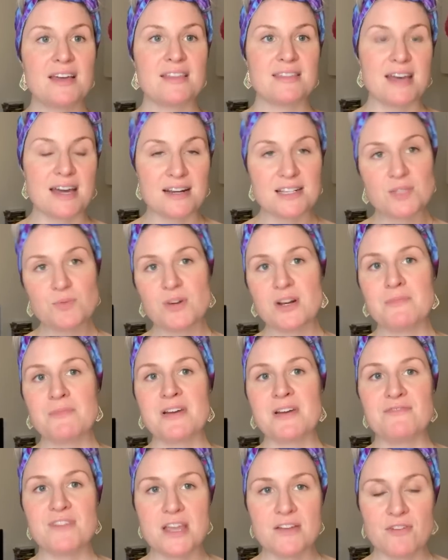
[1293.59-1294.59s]
That is one of
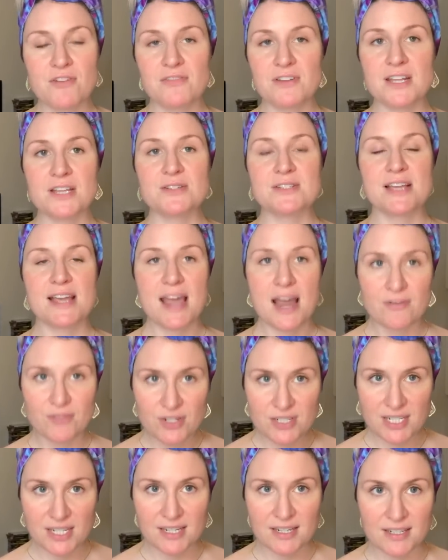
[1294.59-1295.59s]
my favorite videos I
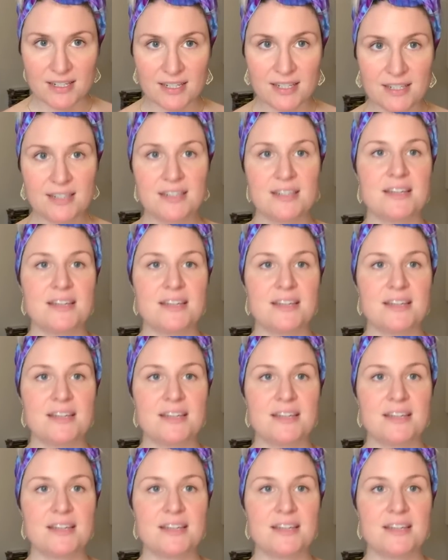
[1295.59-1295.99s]
ever did.